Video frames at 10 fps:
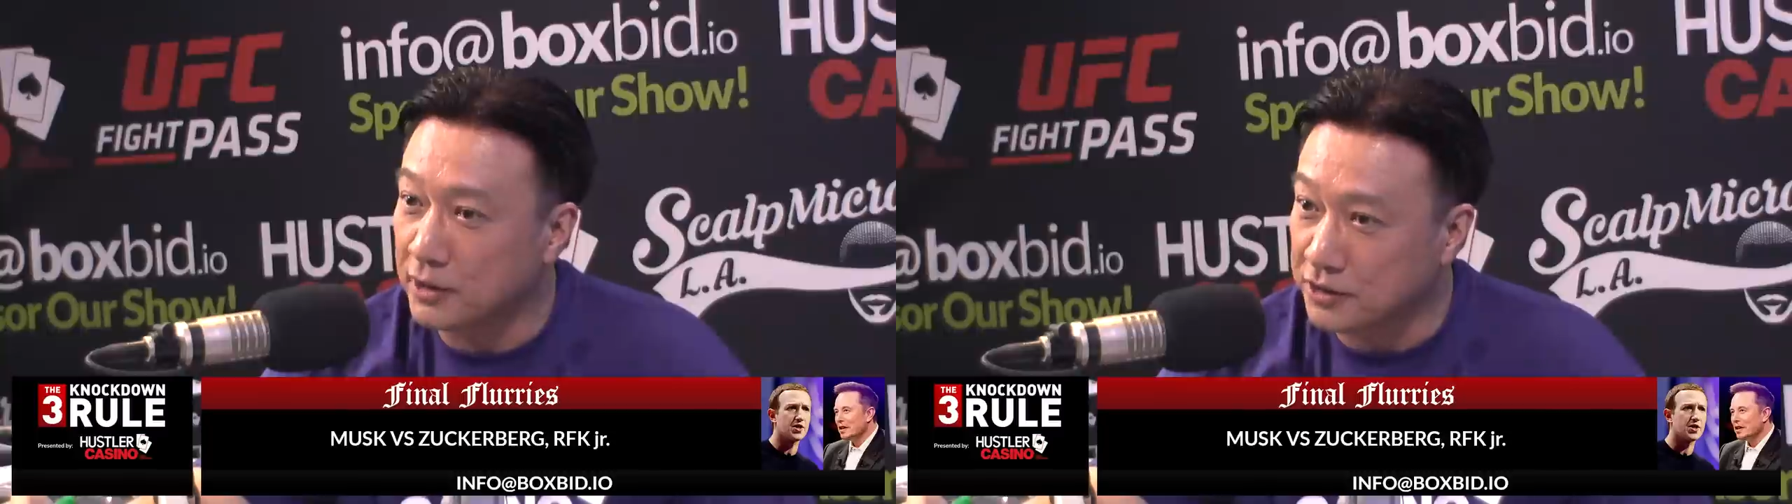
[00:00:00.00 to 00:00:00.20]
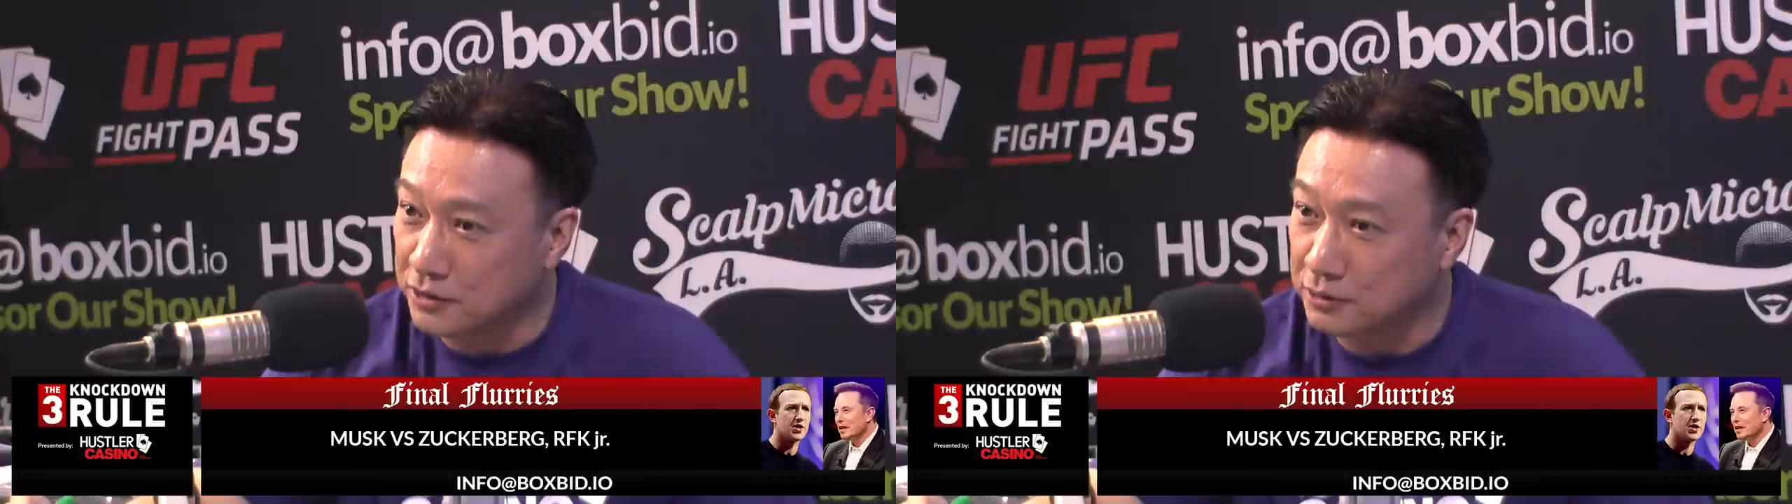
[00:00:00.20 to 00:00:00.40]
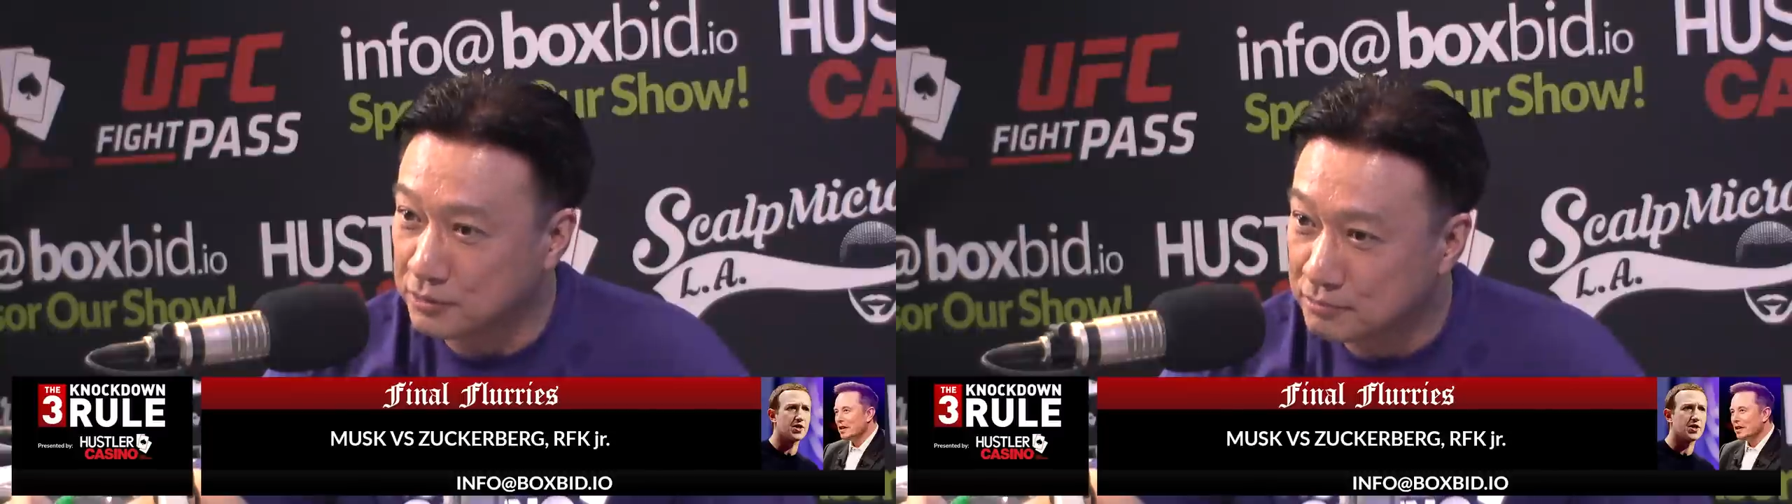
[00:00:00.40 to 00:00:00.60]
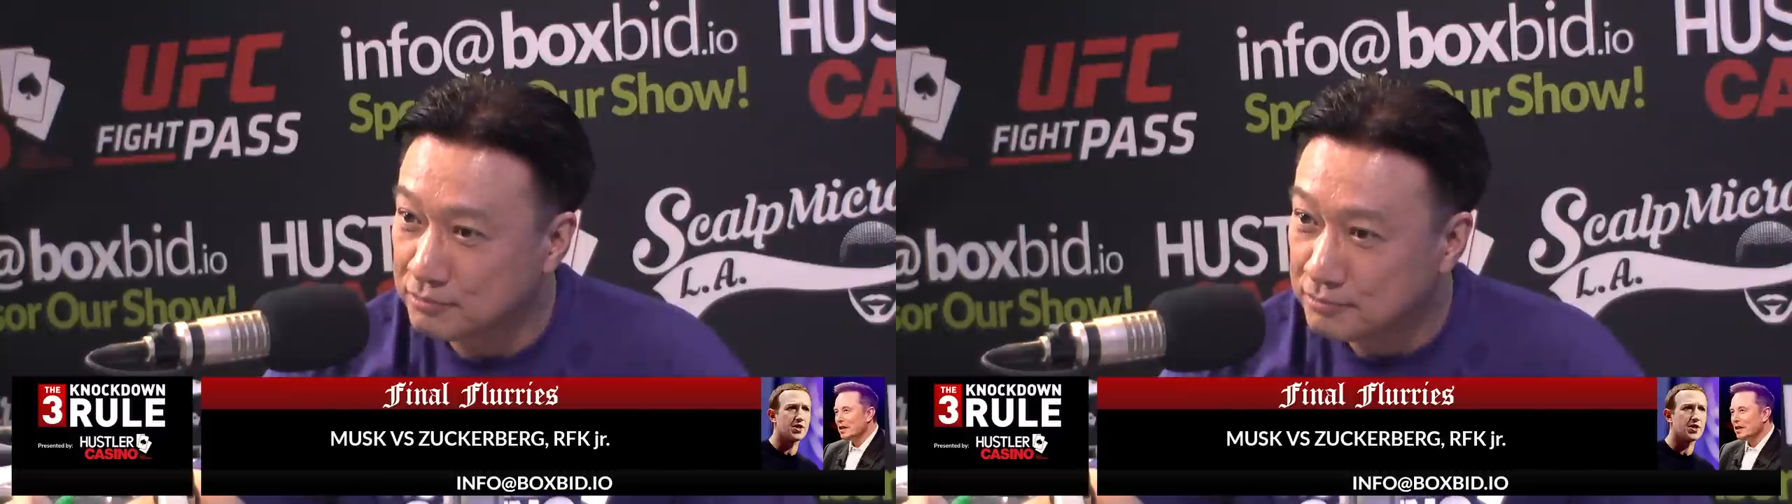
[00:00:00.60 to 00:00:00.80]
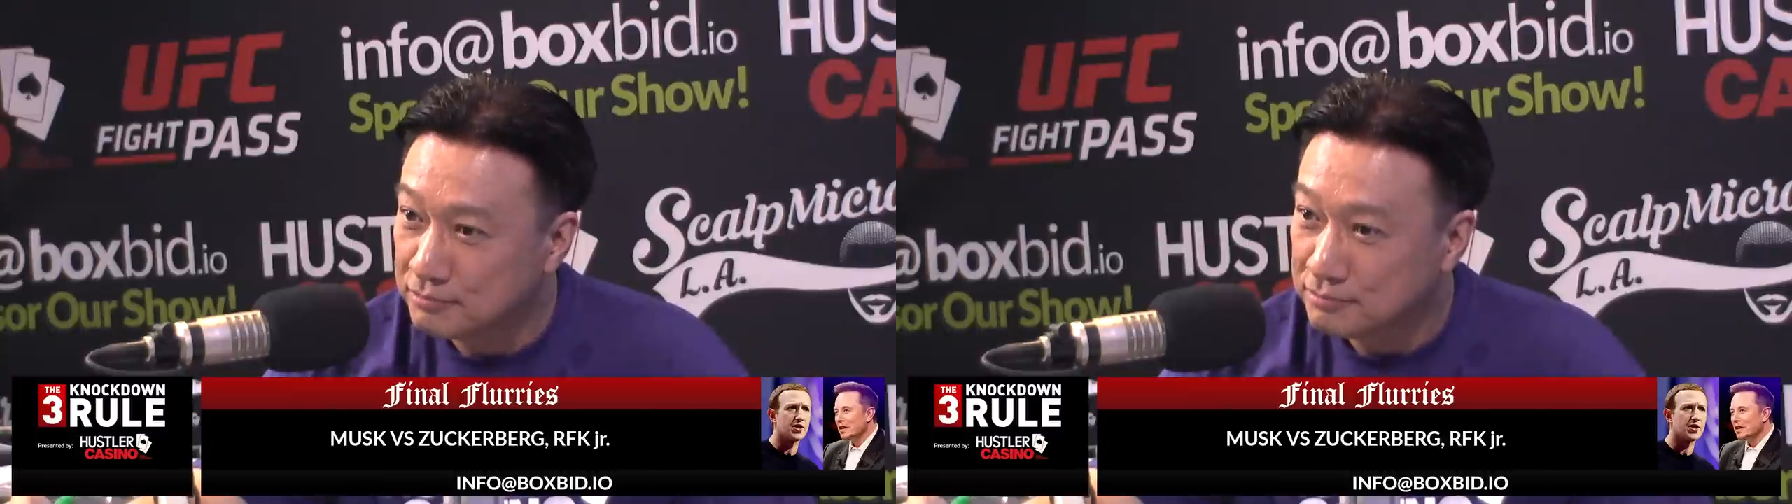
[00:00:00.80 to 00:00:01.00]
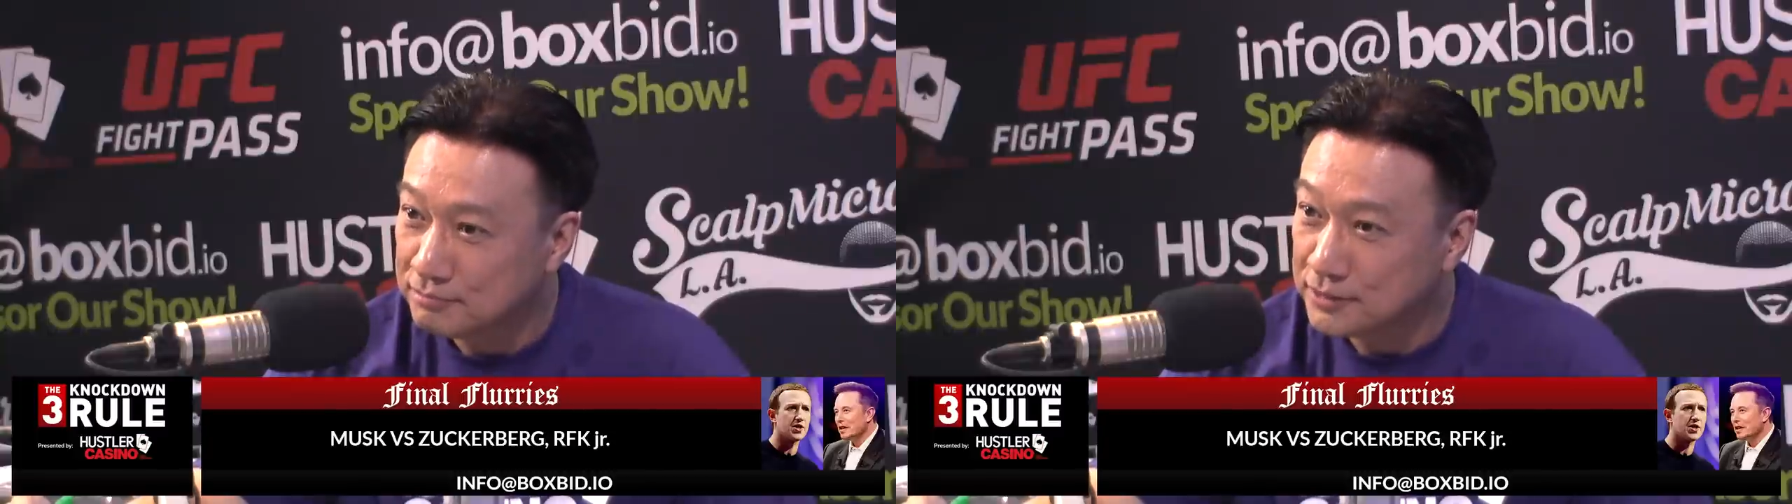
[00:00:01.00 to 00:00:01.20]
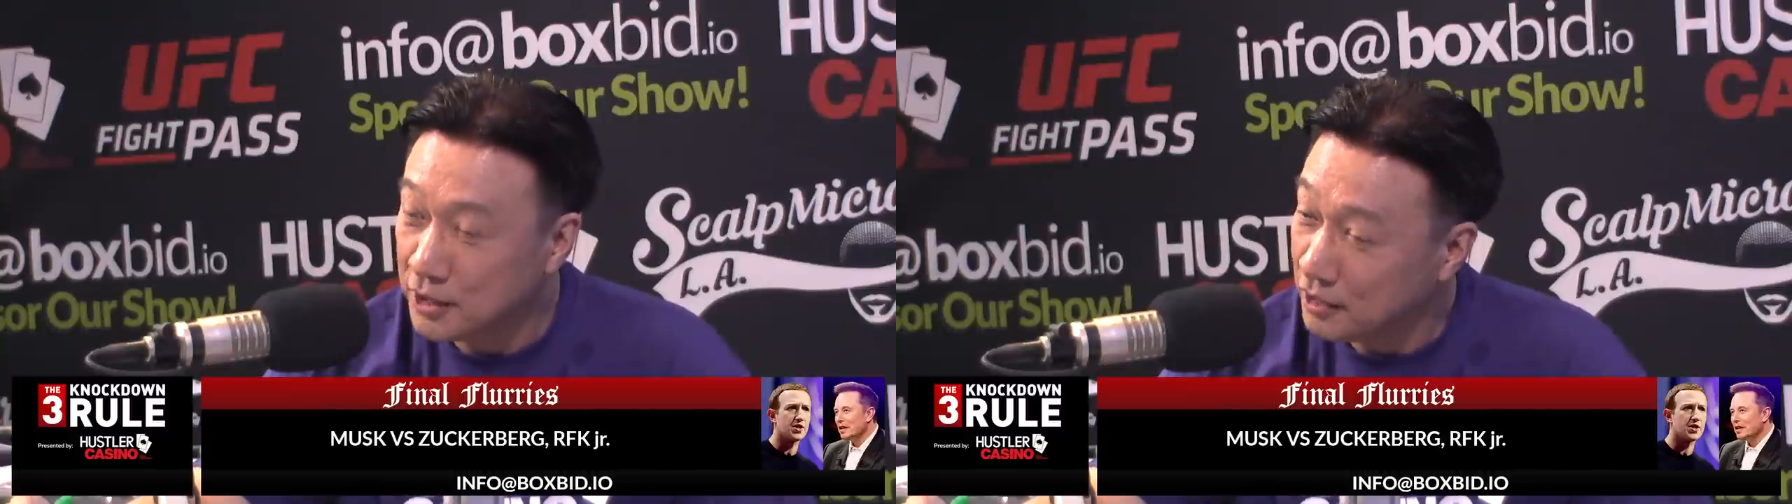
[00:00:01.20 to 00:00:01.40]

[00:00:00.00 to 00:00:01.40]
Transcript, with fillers: on you in